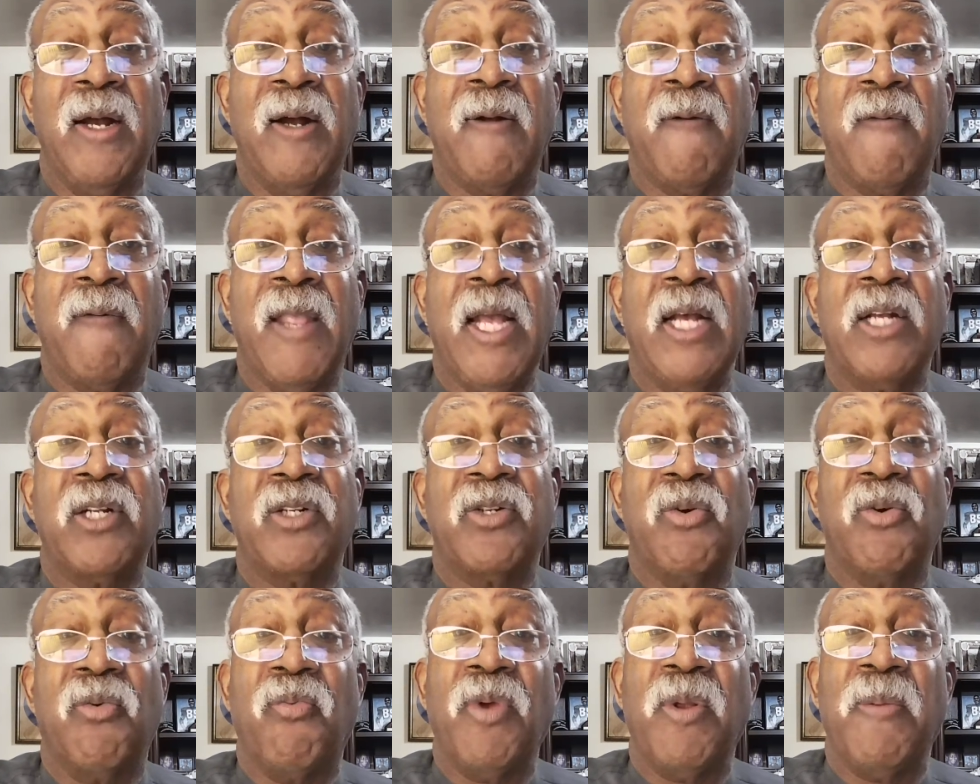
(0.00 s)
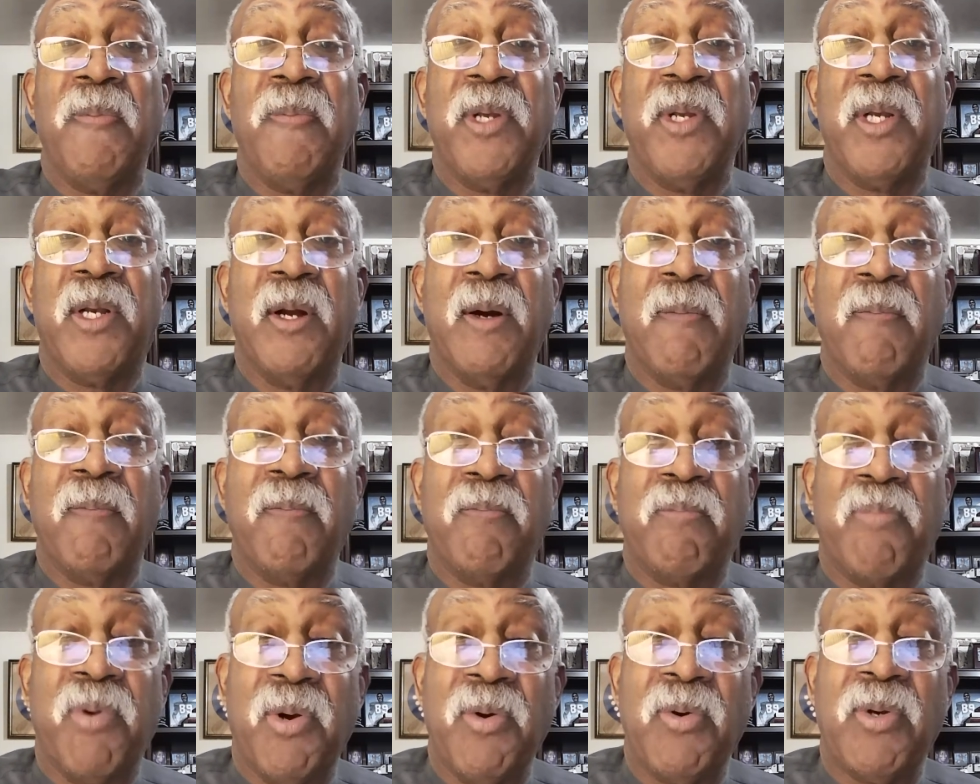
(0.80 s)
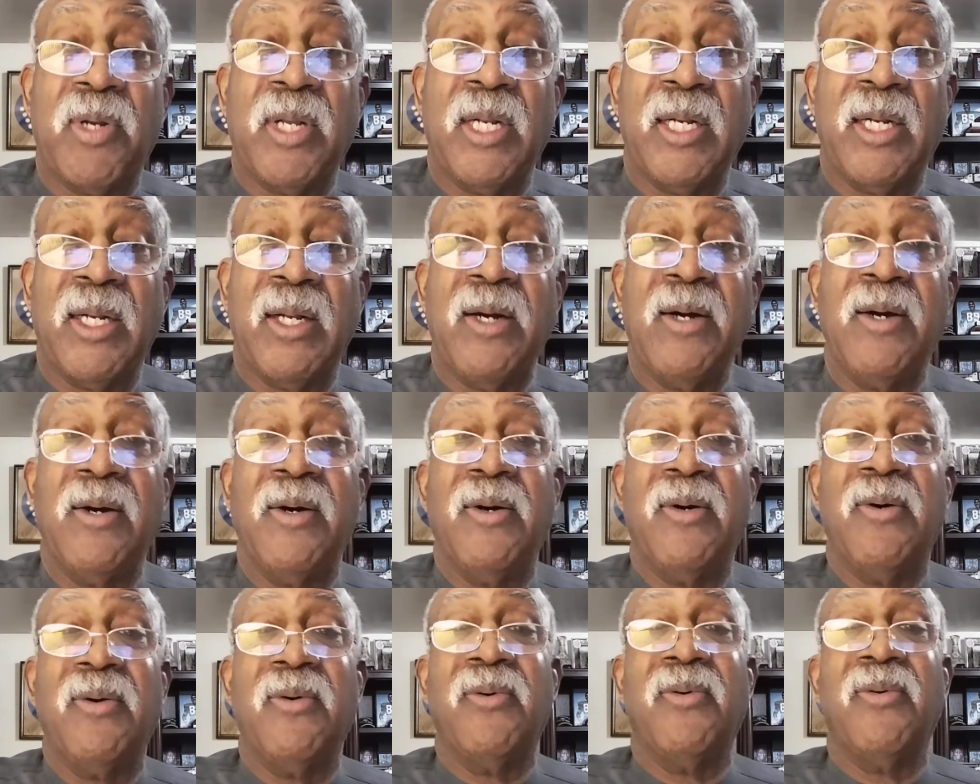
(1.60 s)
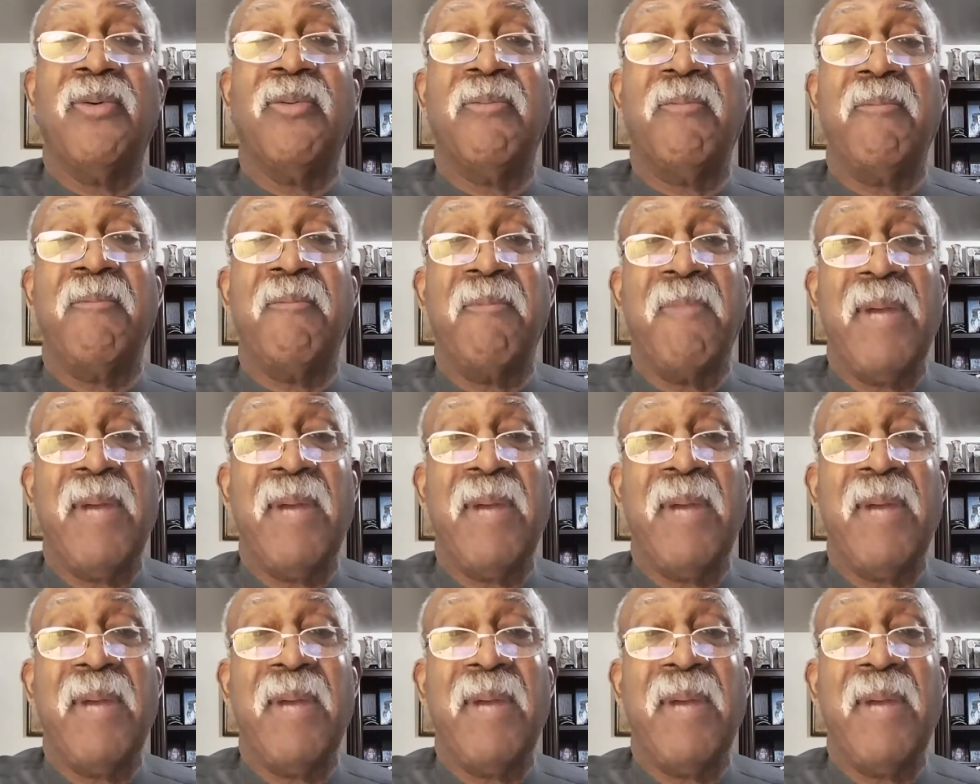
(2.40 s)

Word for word: Huh? So we become broken. Oh,